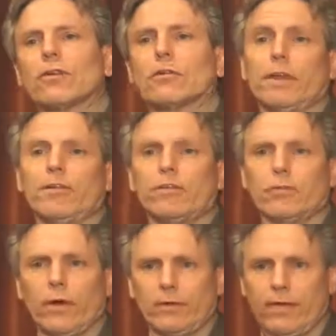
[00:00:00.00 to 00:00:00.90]
a creature
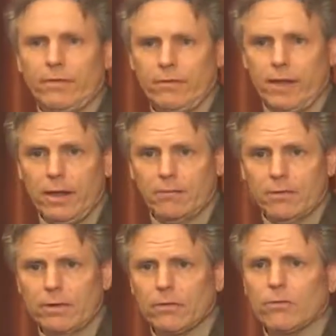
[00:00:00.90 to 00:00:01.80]
who knows how to name
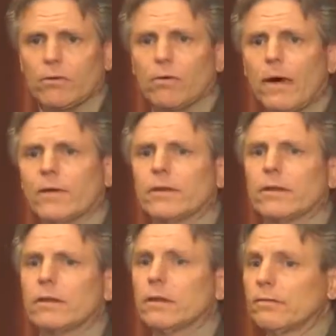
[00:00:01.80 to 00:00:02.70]
things, who's
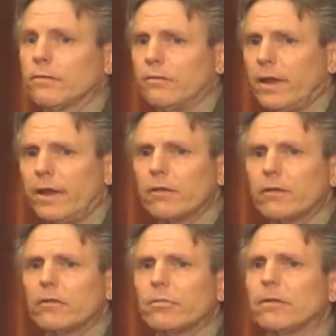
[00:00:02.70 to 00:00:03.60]
acquiring the gift of
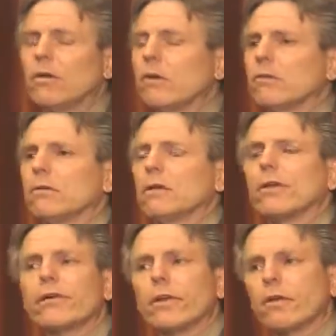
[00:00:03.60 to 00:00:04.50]
language, but he's also a
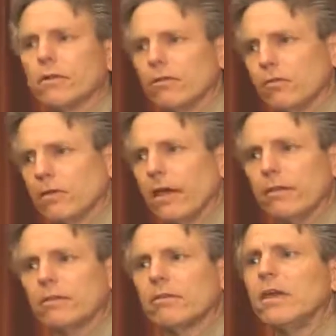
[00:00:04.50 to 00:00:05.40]
learning creature. God
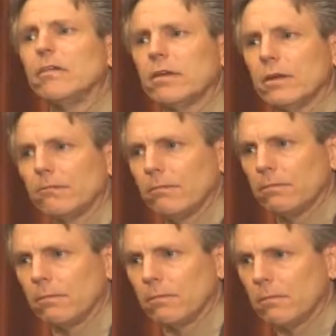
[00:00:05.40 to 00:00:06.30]
is teaching him.
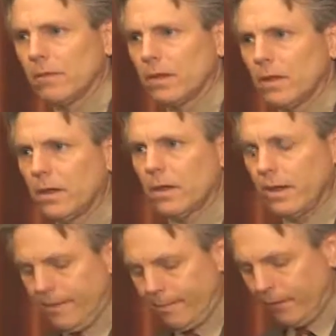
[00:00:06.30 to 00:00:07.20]

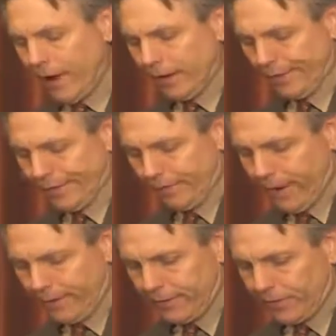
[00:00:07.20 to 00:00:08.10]
And right here,
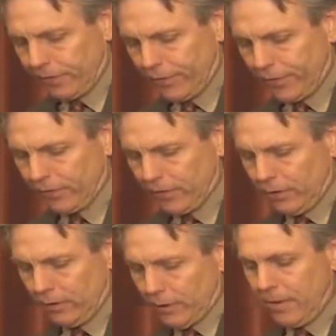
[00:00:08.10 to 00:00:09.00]
right in this verse, and
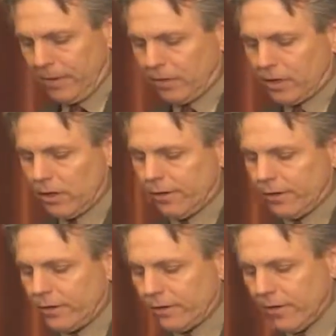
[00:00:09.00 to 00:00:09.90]
it'll come even
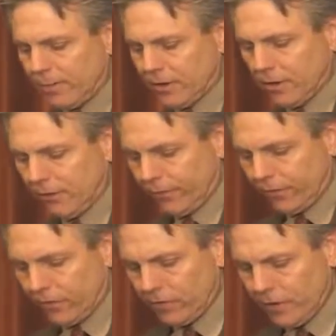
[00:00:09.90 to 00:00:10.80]
clearer in the subsequent
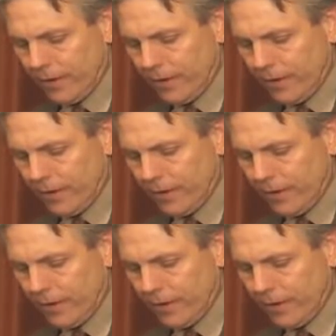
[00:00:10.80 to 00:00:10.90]
verses,